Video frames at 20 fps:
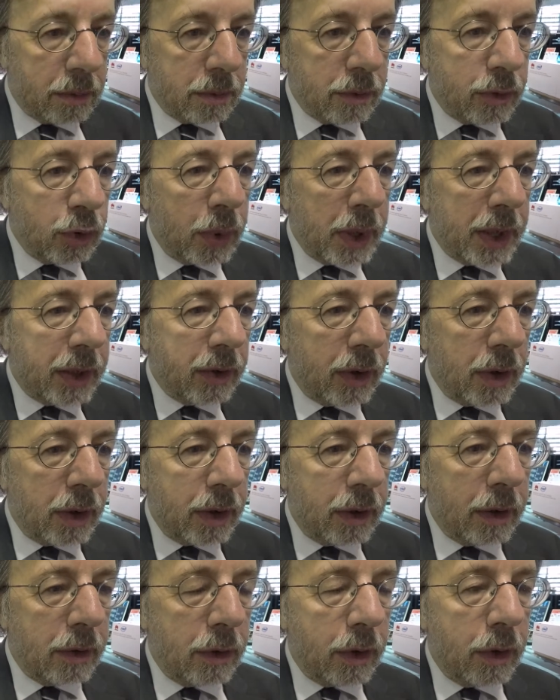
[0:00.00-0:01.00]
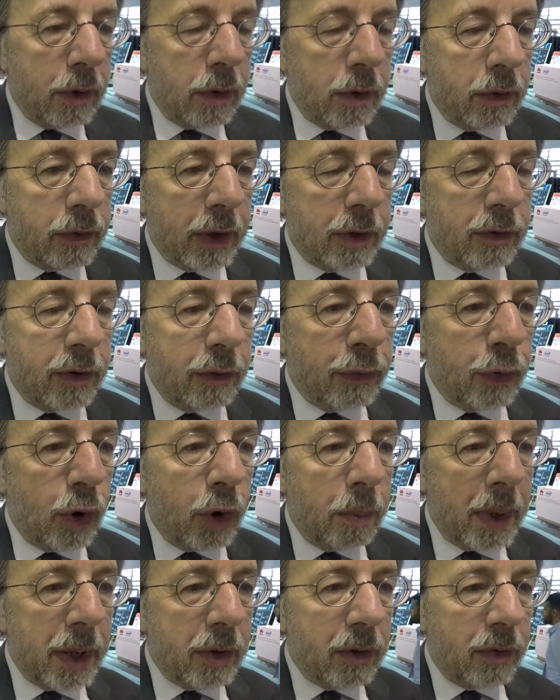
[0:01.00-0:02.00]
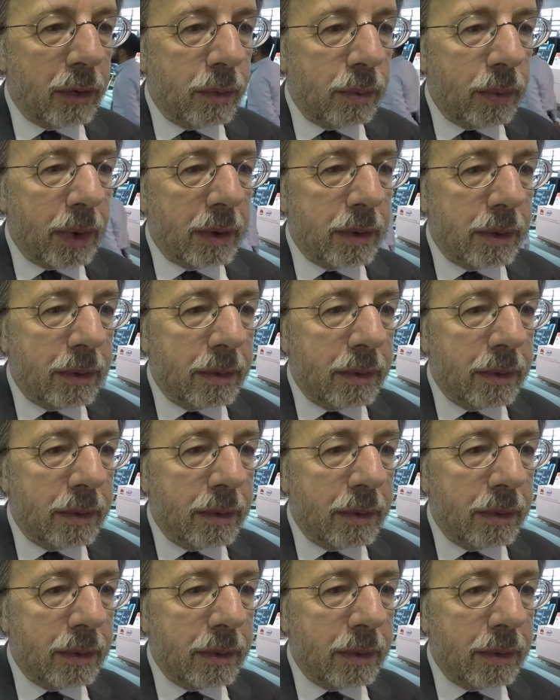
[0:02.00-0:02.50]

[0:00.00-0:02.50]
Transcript: do it 64 bits? What?